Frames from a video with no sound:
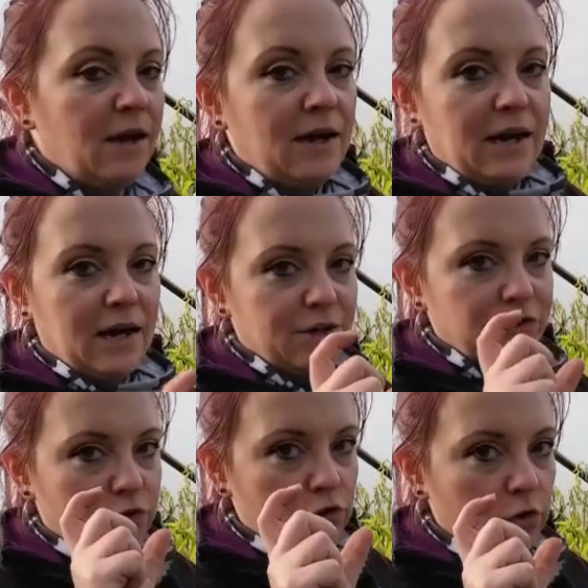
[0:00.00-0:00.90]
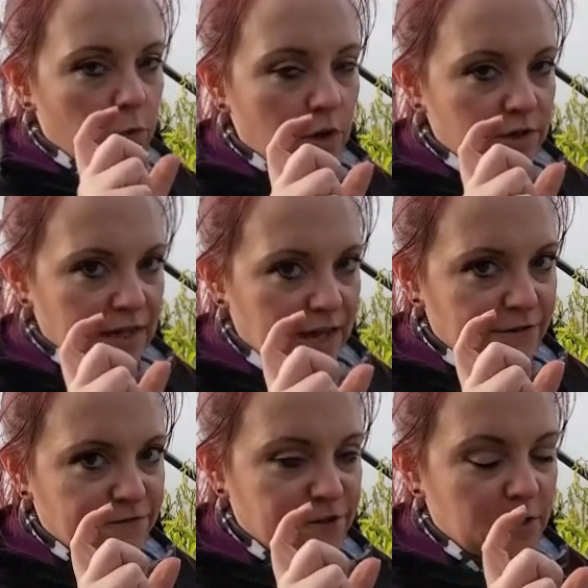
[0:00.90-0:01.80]
I had a whole one
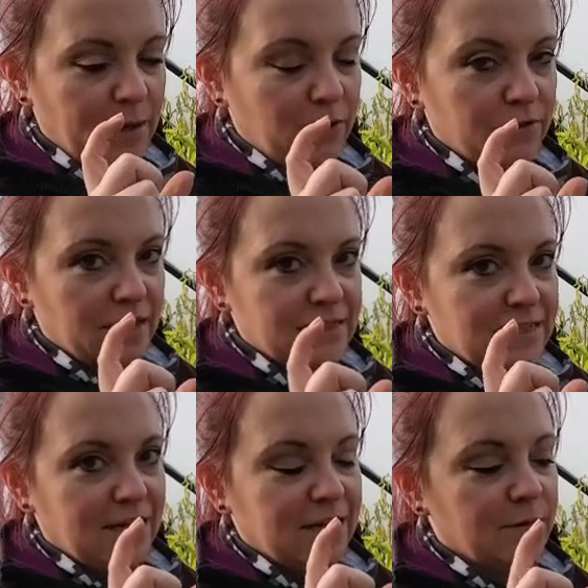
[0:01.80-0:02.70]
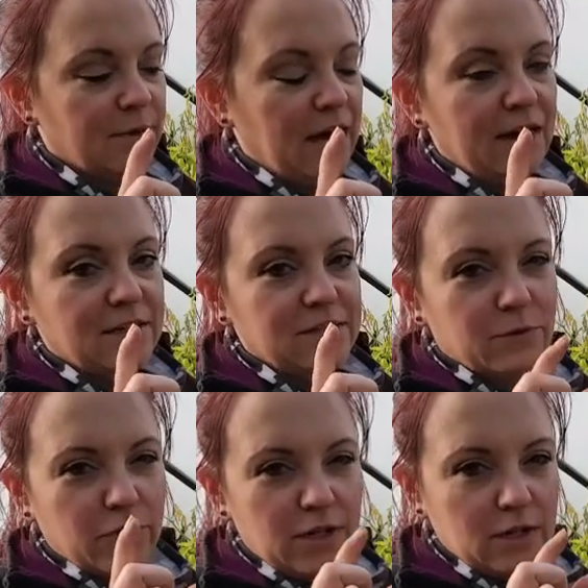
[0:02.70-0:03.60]
left about that time and it was
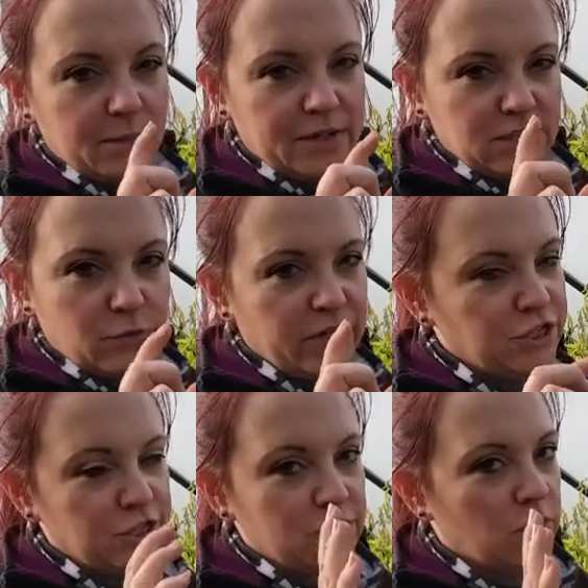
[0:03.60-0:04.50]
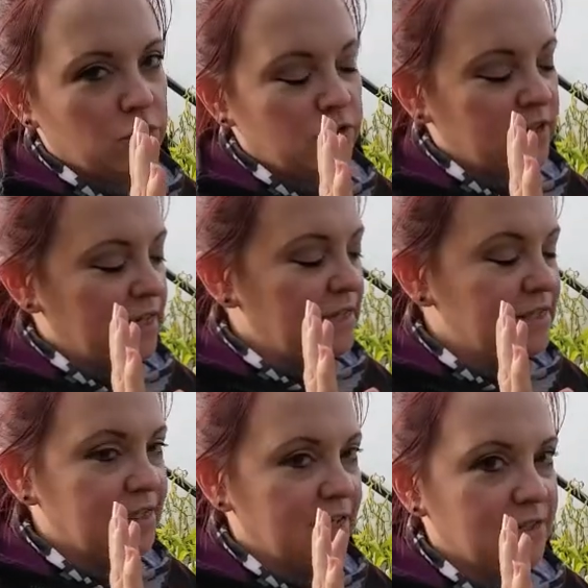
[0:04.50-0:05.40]
going a little bit squidgy, so I couldn't
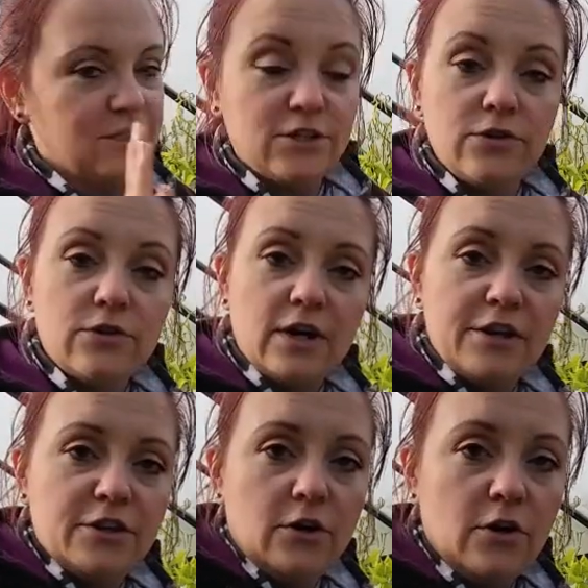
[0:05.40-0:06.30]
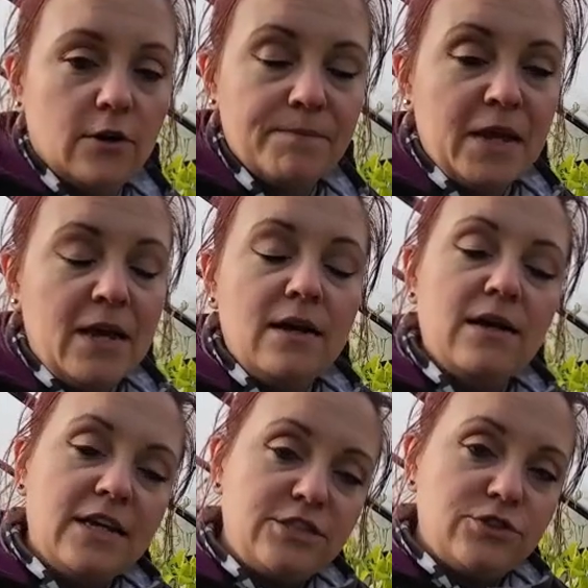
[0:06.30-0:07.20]
eat it. So I thought,
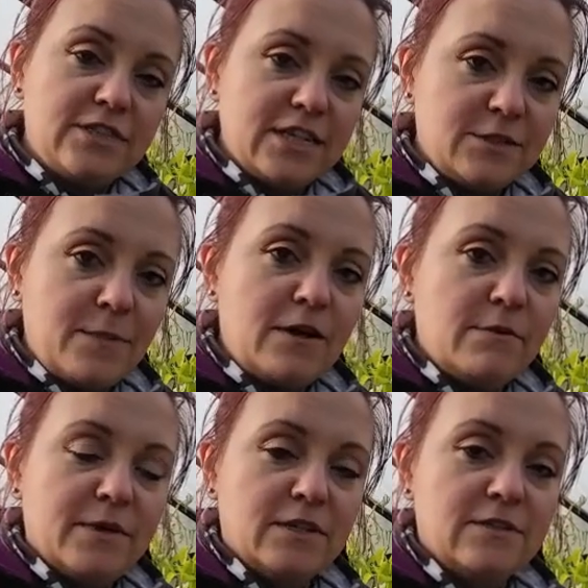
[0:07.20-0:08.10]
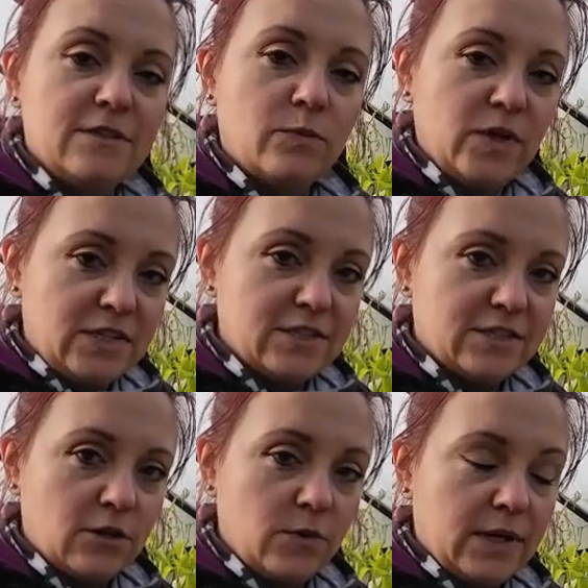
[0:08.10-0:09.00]
let's just experiment and winter
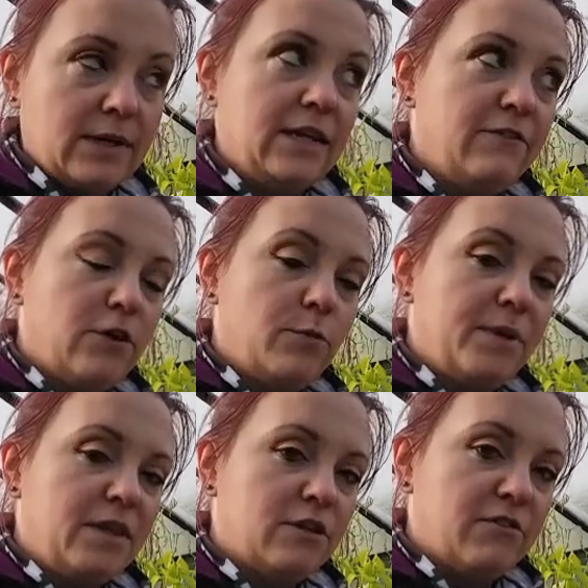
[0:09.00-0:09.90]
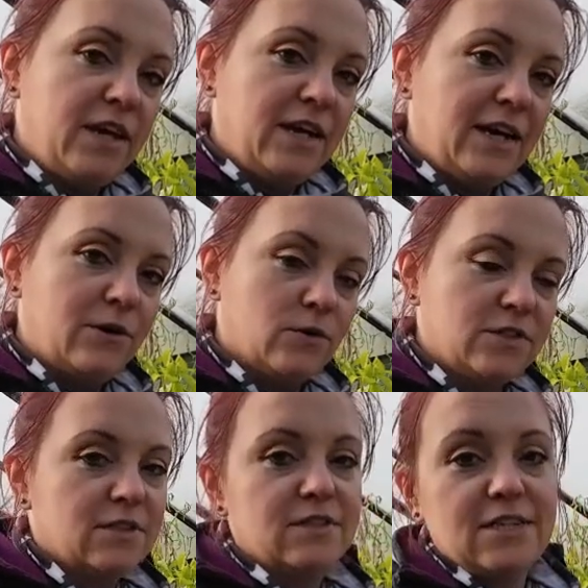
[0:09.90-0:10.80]
sow it, leave it up in the greenhouse
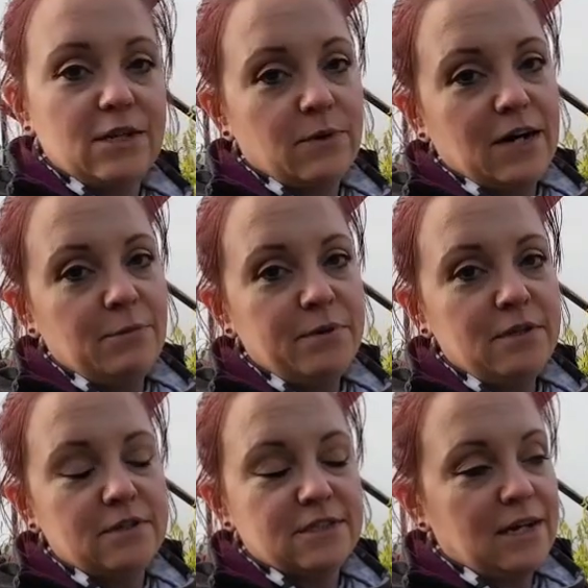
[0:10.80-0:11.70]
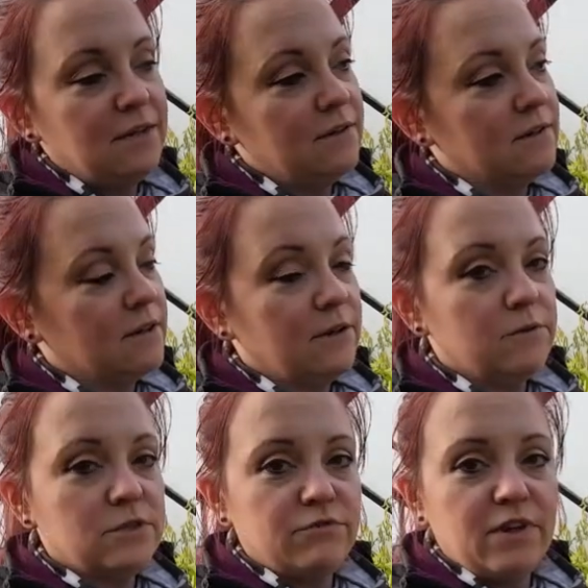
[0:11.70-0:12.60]
and see what happens, and it
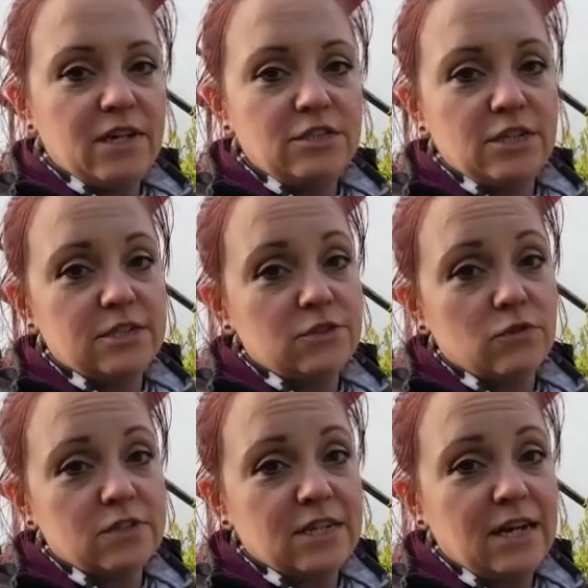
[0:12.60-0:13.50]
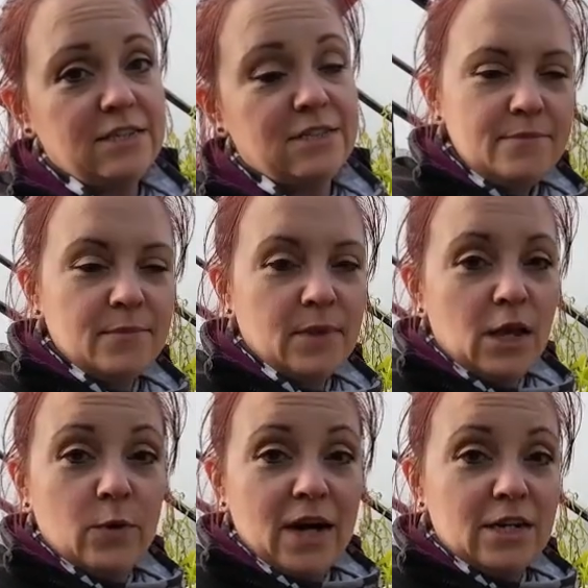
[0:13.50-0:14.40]
was a raging success.
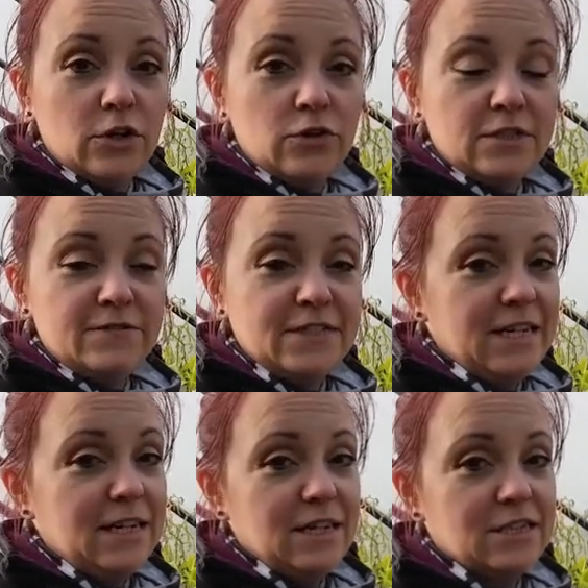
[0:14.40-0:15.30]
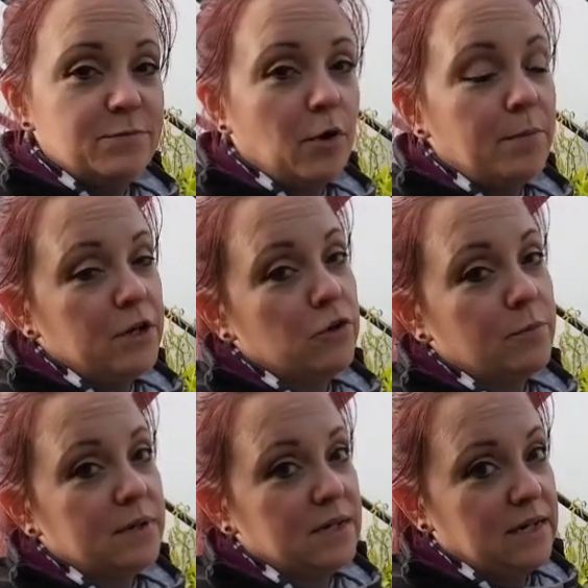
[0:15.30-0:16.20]
We had loads of seedlings popping
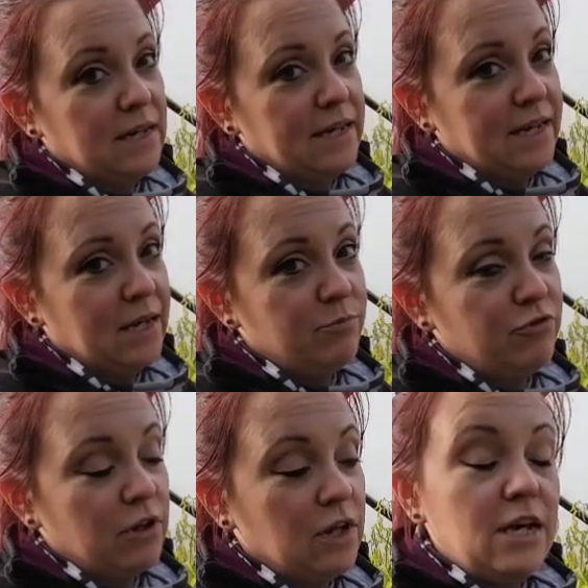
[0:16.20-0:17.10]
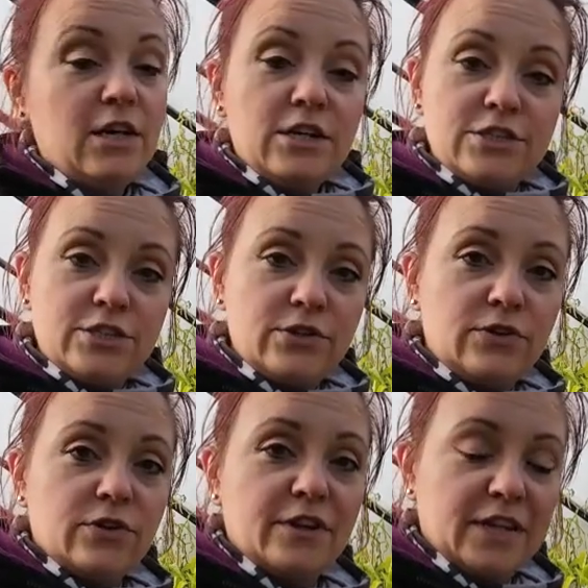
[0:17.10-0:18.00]
up early April.
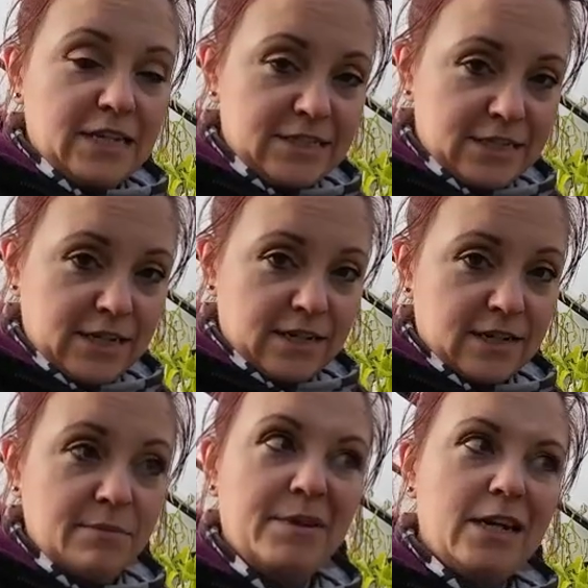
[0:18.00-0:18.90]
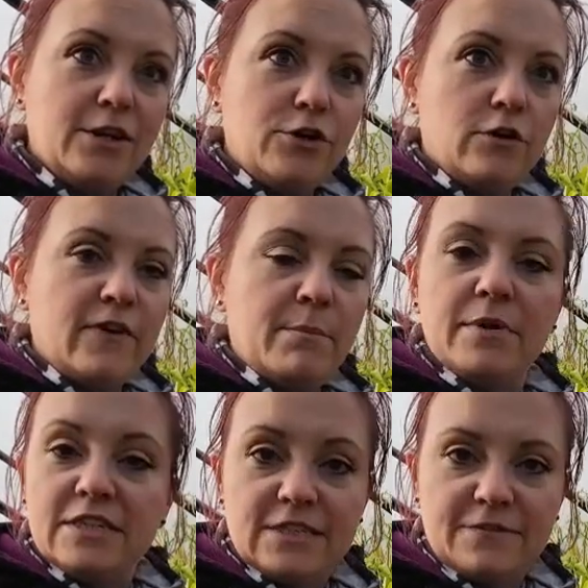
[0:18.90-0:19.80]
So this year, middle of
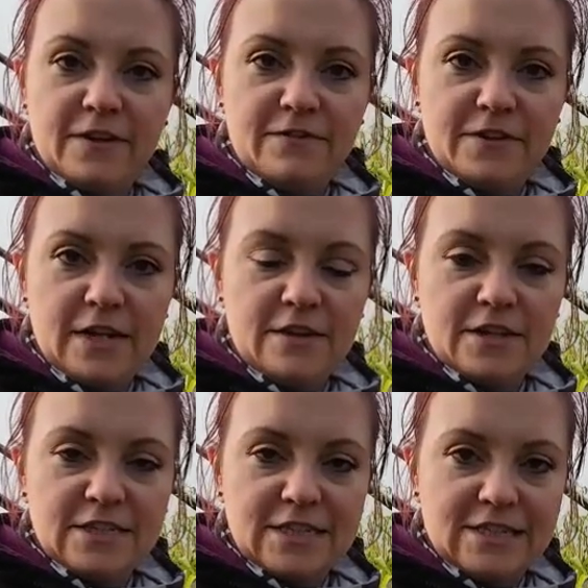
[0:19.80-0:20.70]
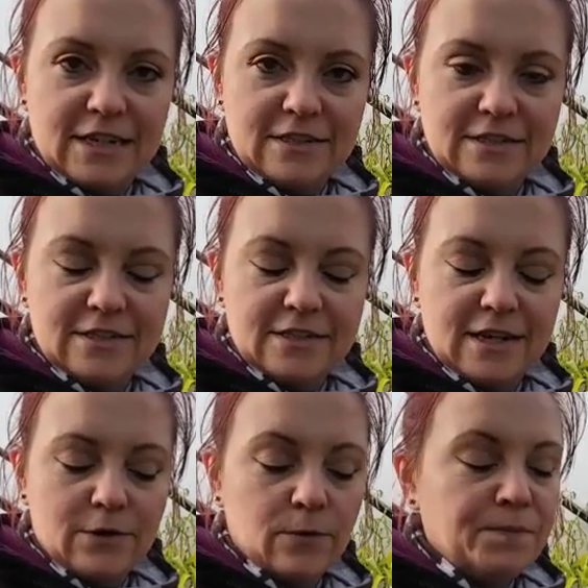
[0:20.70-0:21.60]
November, it's the 15th as it stands as
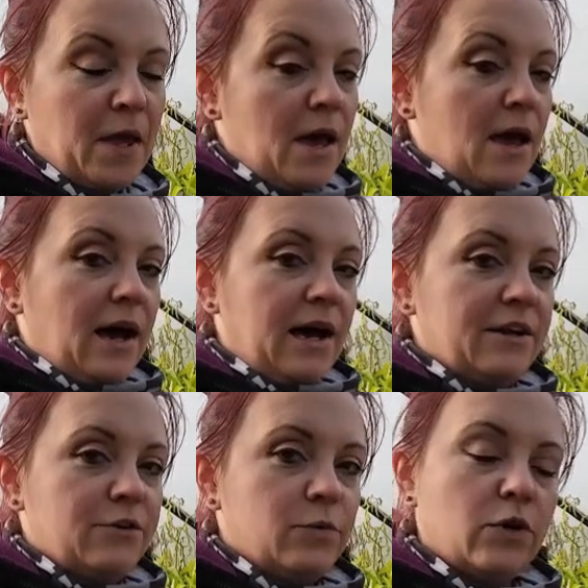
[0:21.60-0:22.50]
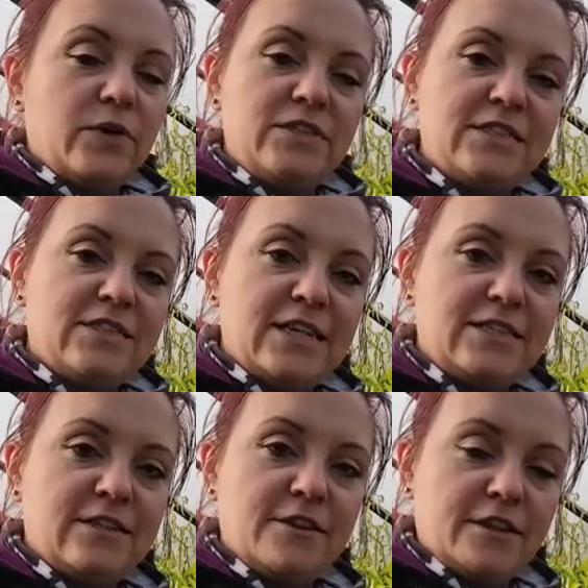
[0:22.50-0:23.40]
now, and we're going to
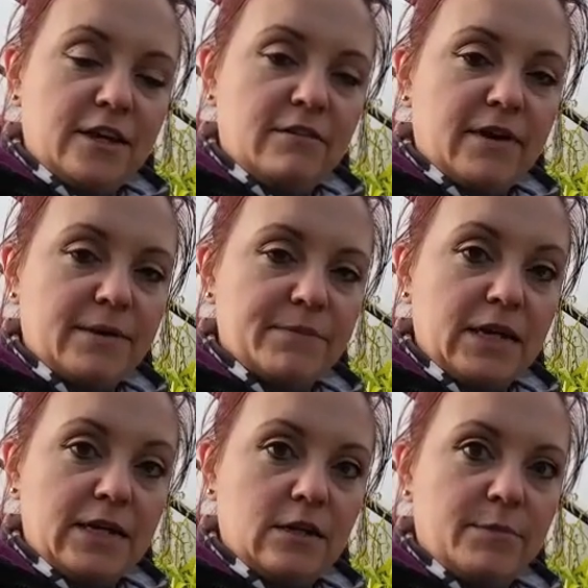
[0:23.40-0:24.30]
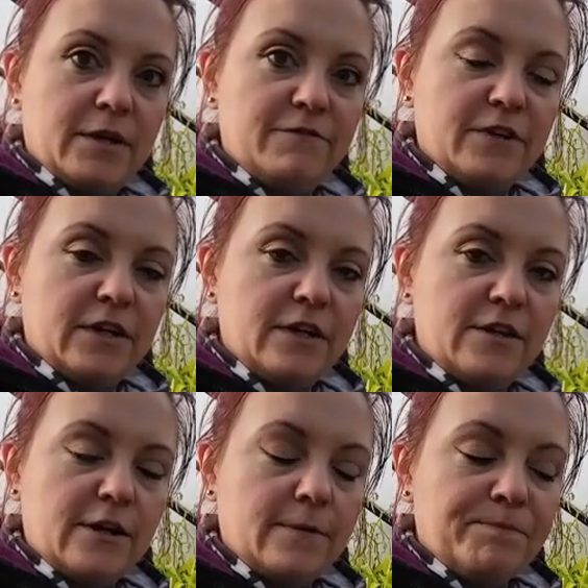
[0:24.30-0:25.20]
test the theory a little bit
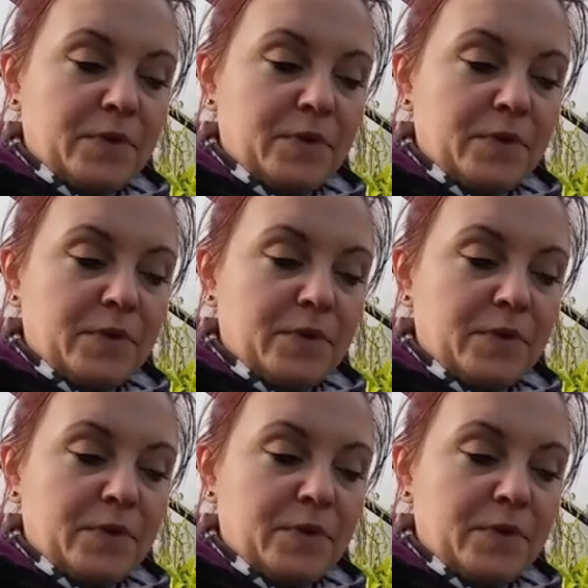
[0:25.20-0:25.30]
further.